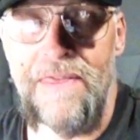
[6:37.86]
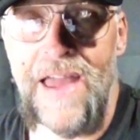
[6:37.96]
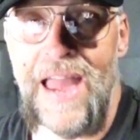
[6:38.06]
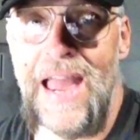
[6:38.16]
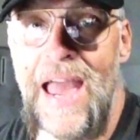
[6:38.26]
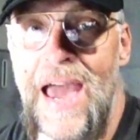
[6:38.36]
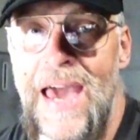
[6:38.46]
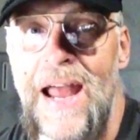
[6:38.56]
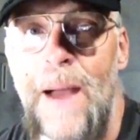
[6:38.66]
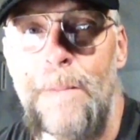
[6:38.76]
They
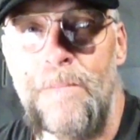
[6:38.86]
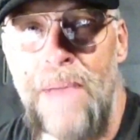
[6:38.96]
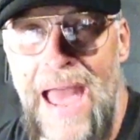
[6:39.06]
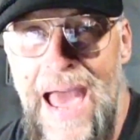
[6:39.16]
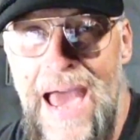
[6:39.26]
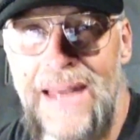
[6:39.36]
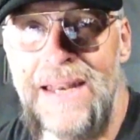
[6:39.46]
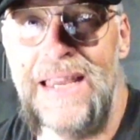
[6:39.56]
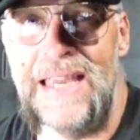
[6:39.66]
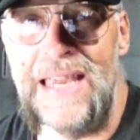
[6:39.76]
had a
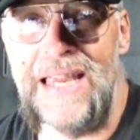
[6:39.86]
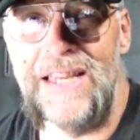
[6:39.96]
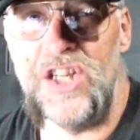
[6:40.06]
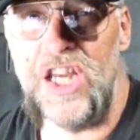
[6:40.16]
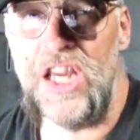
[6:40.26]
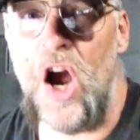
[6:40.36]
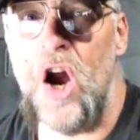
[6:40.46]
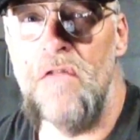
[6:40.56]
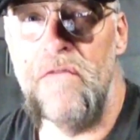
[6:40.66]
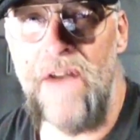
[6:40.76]
bad E G
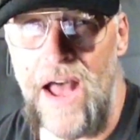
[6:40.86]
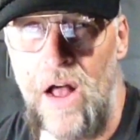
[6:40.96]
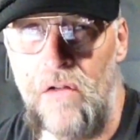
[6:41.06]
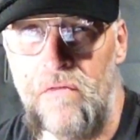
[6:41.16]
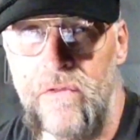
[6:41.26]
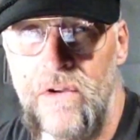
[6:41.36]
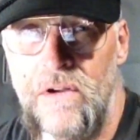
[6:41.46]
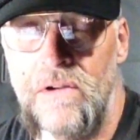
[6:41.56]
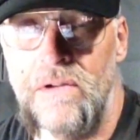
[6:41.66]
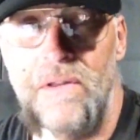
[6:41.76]
R
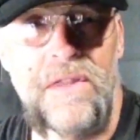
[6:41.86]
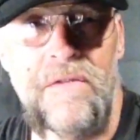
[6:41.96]
valve.